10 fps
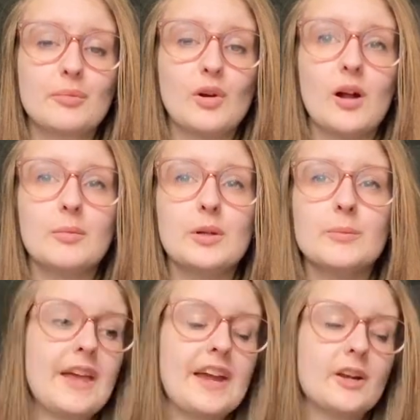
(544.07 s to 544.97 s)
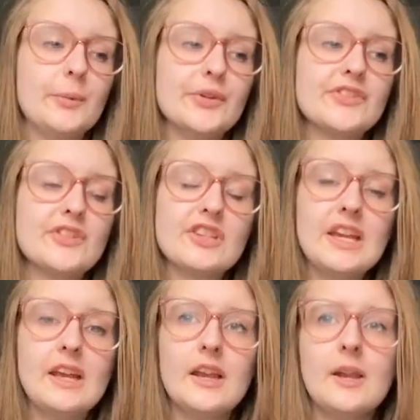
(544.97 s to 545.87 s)
problems. Animal
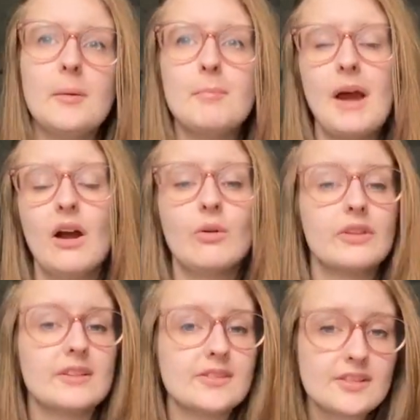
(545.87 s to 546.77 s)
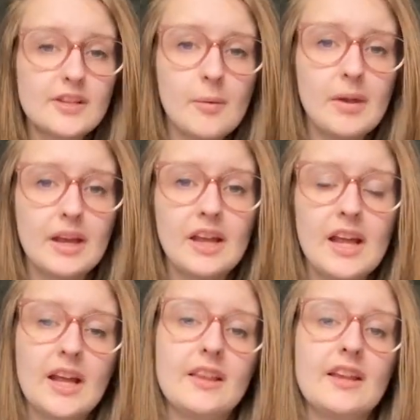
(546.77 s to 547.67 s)
skin, mouth, and stomach.
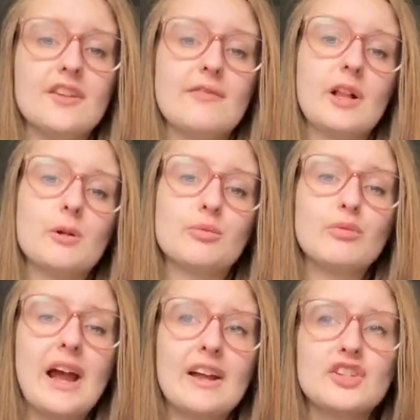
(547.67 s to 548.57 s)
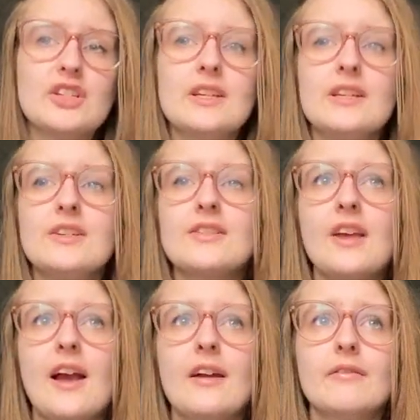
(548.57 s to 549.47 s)
They can develop rashes,
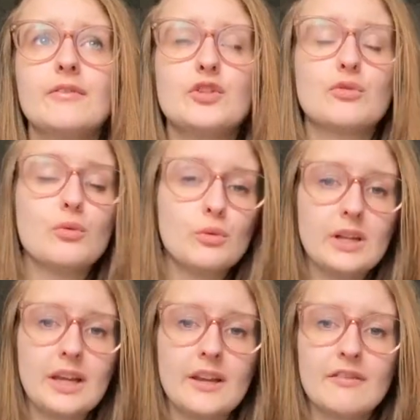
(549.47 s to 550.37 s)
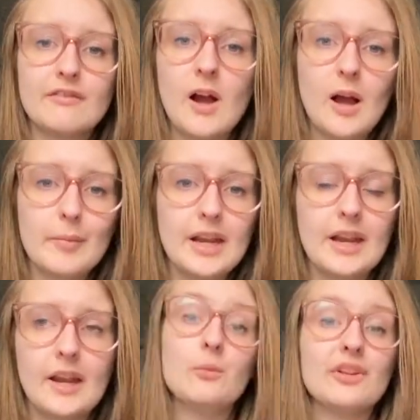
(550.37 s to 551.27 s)
have drooling,
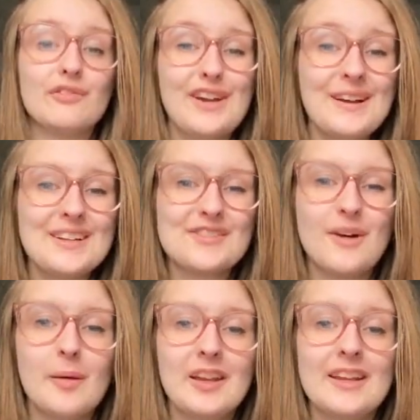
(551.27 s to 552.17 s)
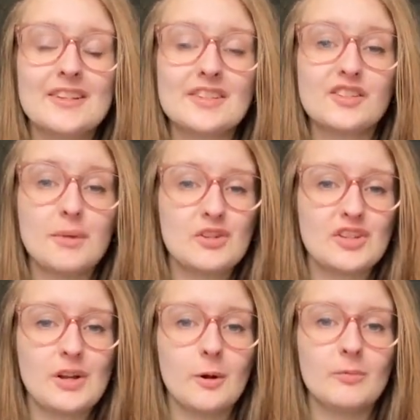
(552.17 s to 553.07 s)
vomiting. With ferrets, vomiting is
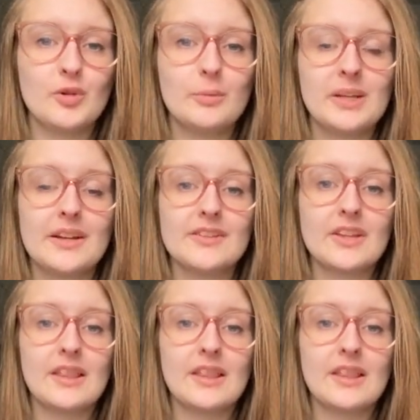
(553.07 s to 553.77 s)
especially harmful because